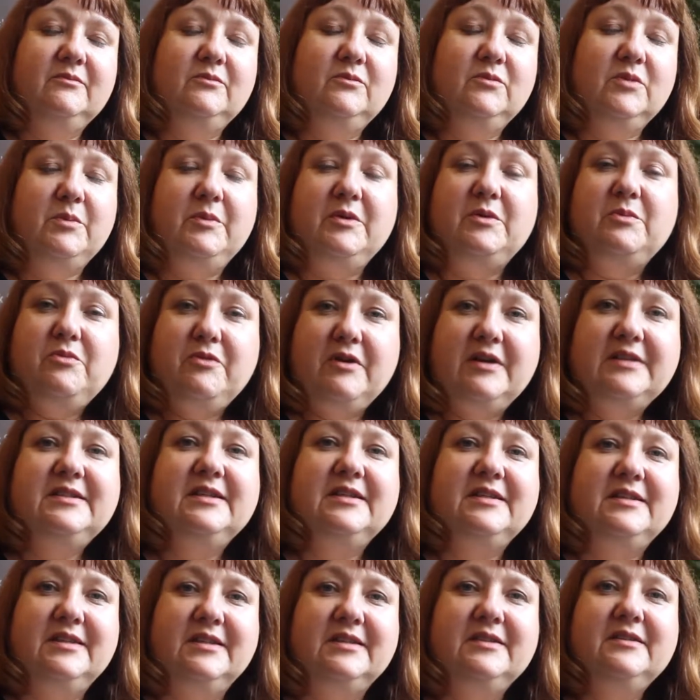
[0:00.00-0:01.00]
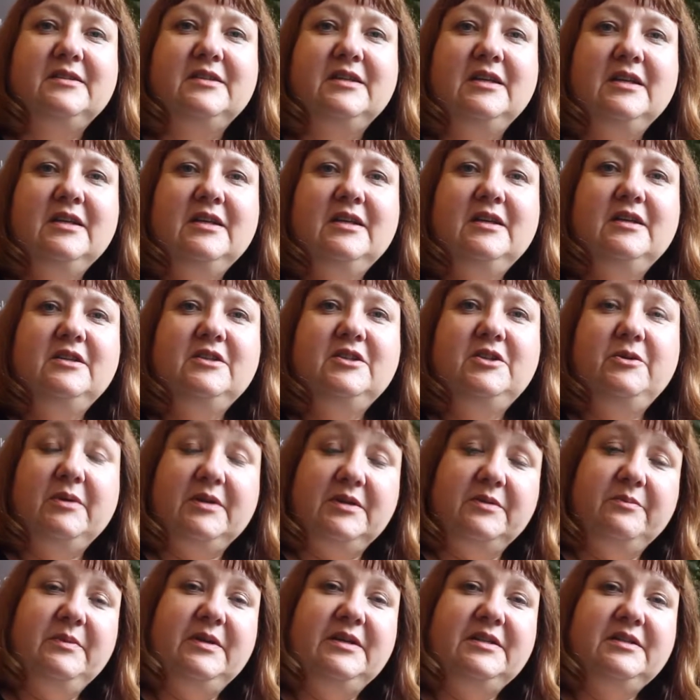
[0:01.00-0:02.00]
woman president to
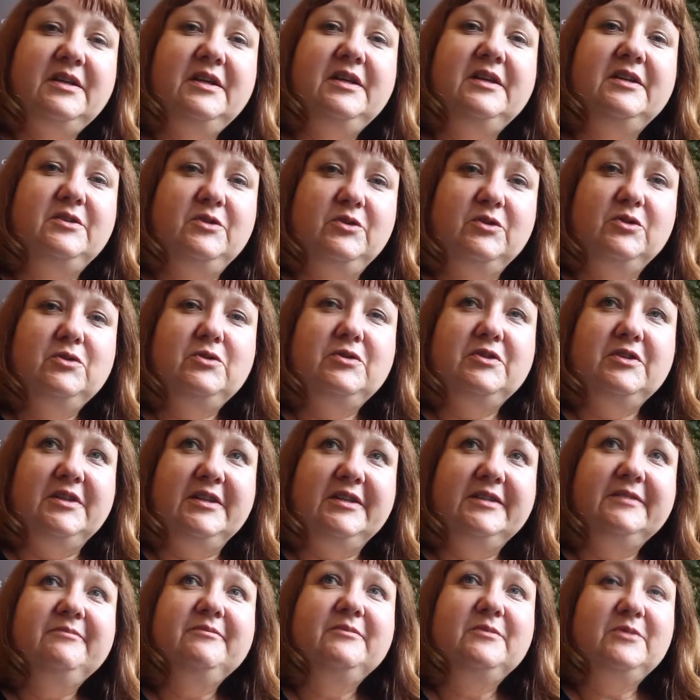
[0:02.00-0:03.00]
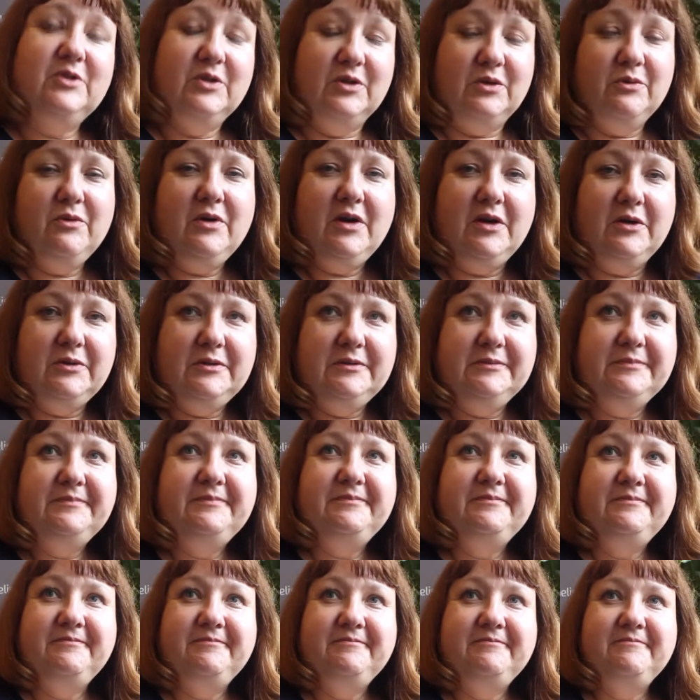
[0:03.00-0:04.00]
admit her daughter to the role.
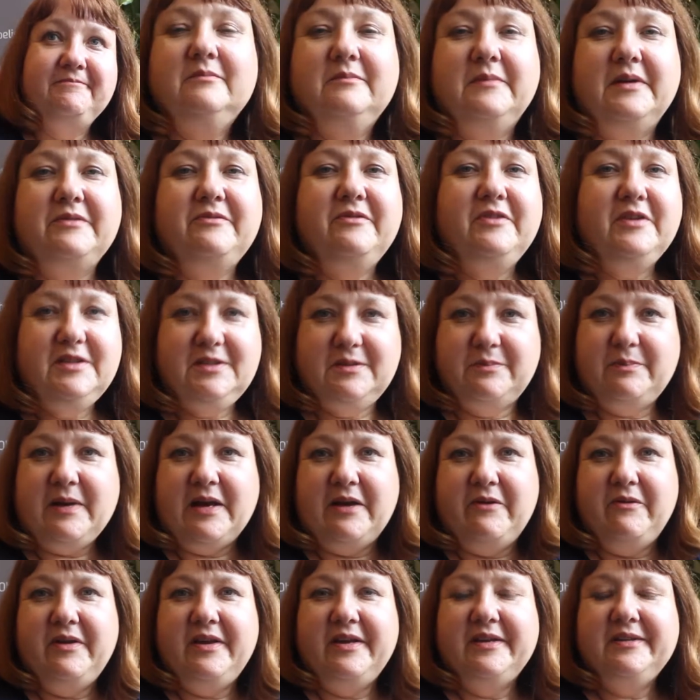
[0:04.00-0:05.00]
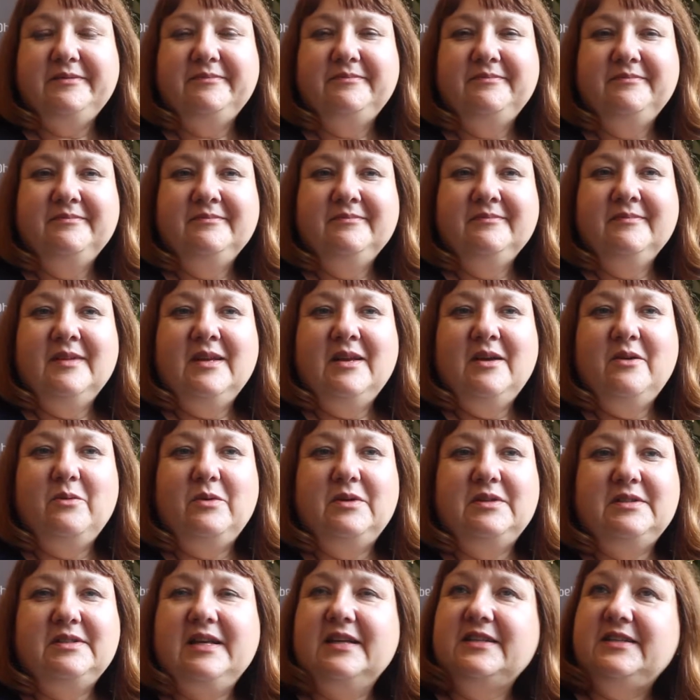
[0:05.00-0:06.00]
My first barrier
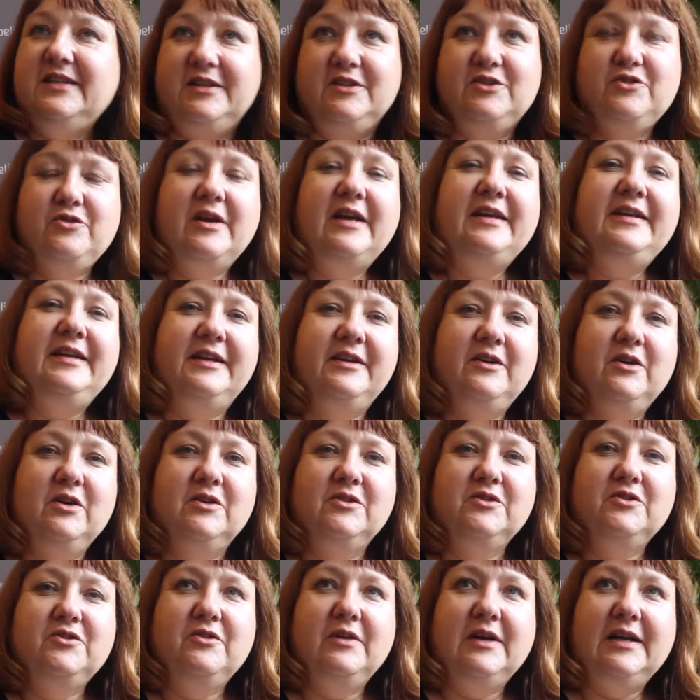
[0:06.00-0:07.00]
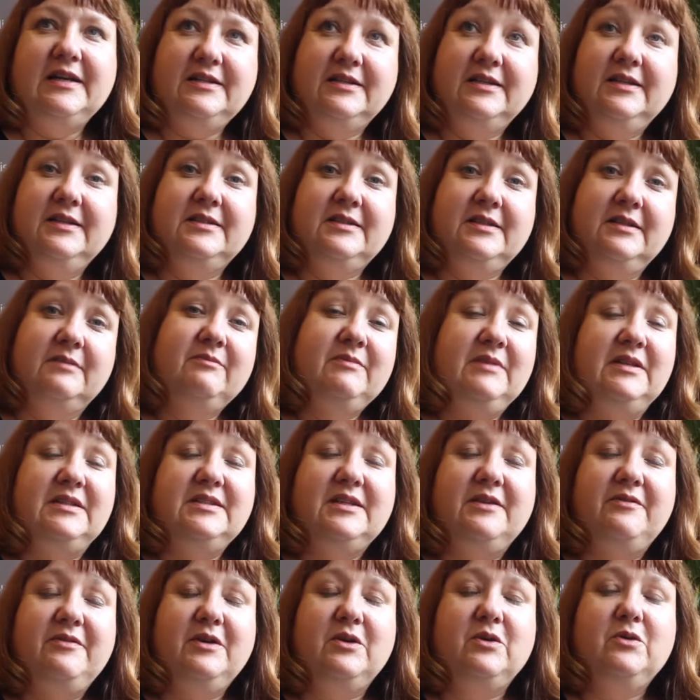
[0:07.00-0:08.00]
was getting a training contract, as it was
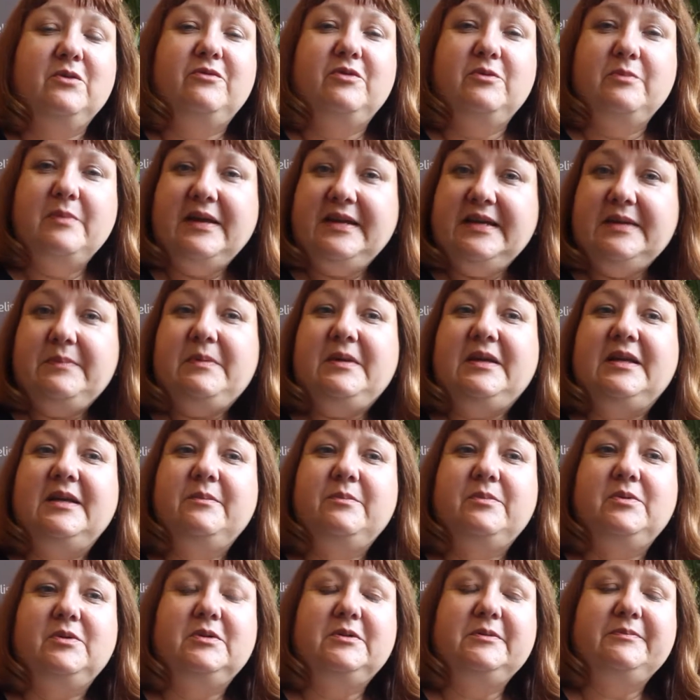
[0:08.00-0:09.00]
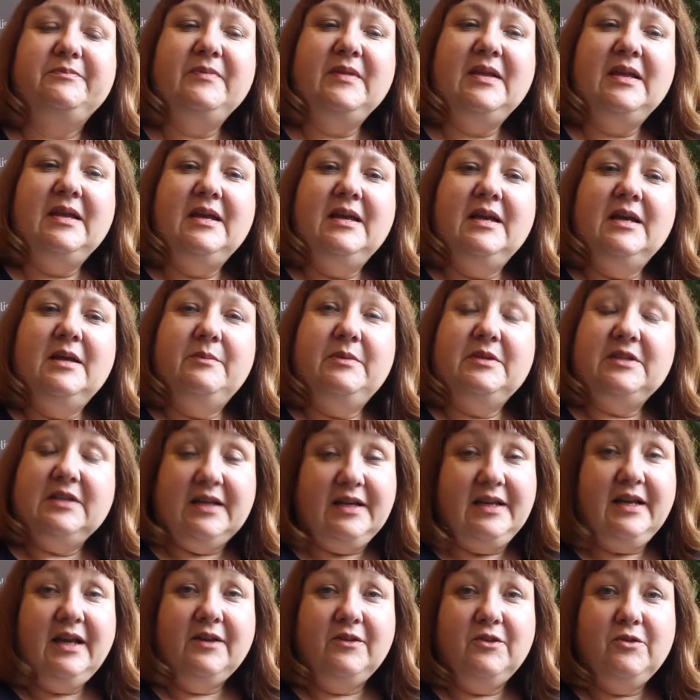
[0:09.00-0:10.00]
difficult for many people, but
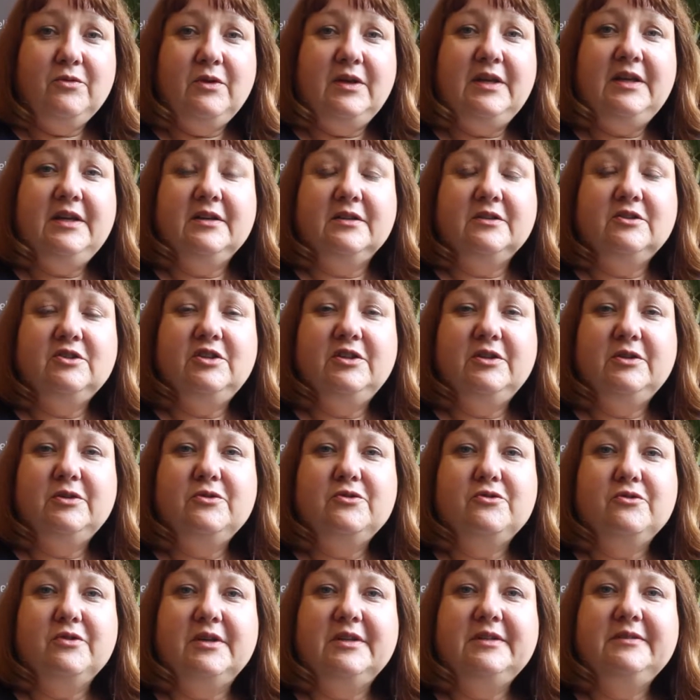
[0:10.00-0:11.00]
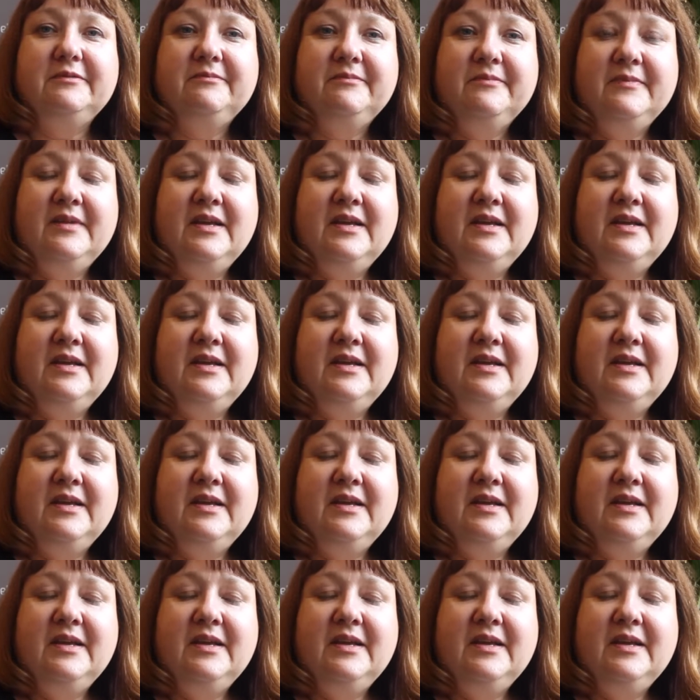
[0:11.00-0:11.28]
I had three young children